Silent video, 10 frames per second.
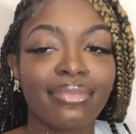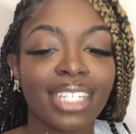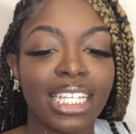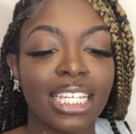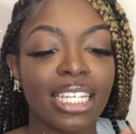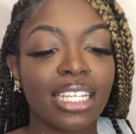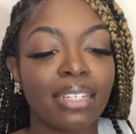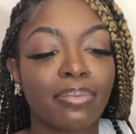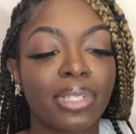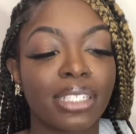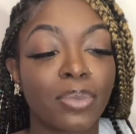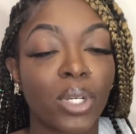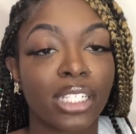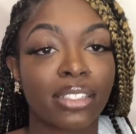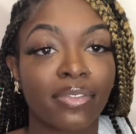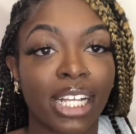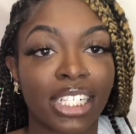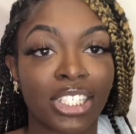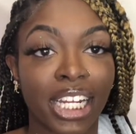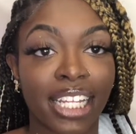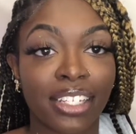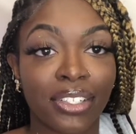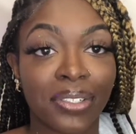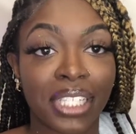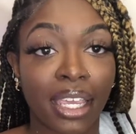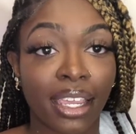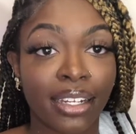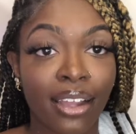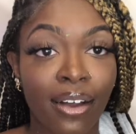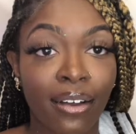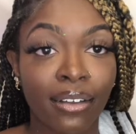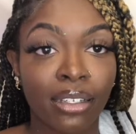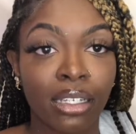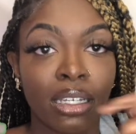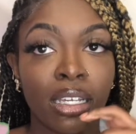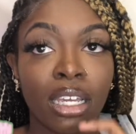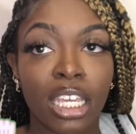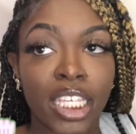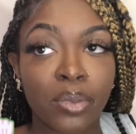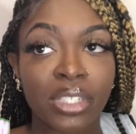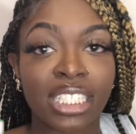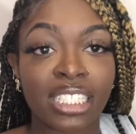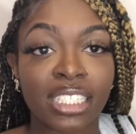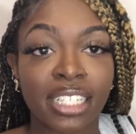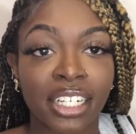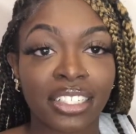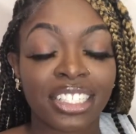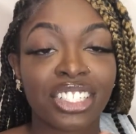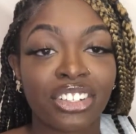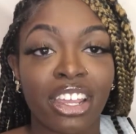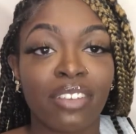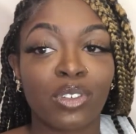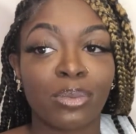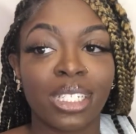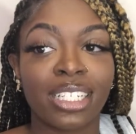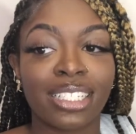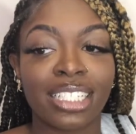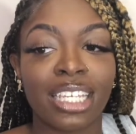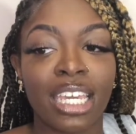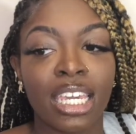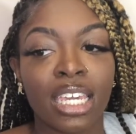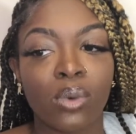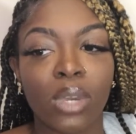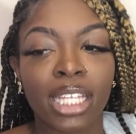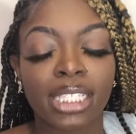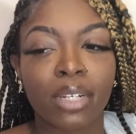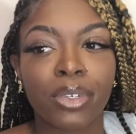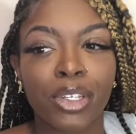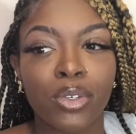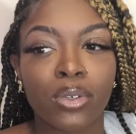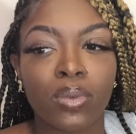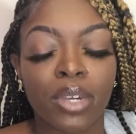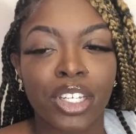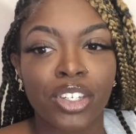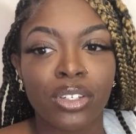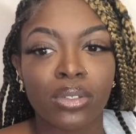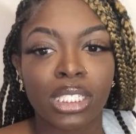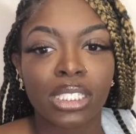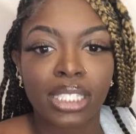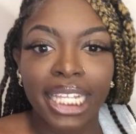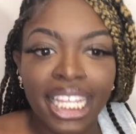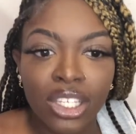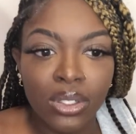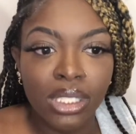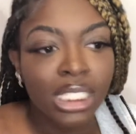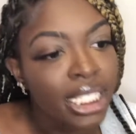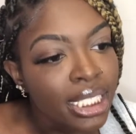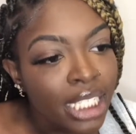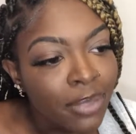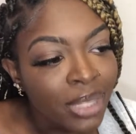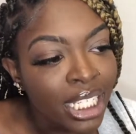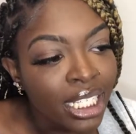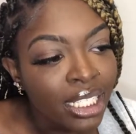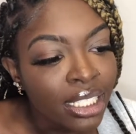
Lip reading: he points the flashlight at the dude's head, y'all. It was the scariest shit ever because it's like when you think you see something,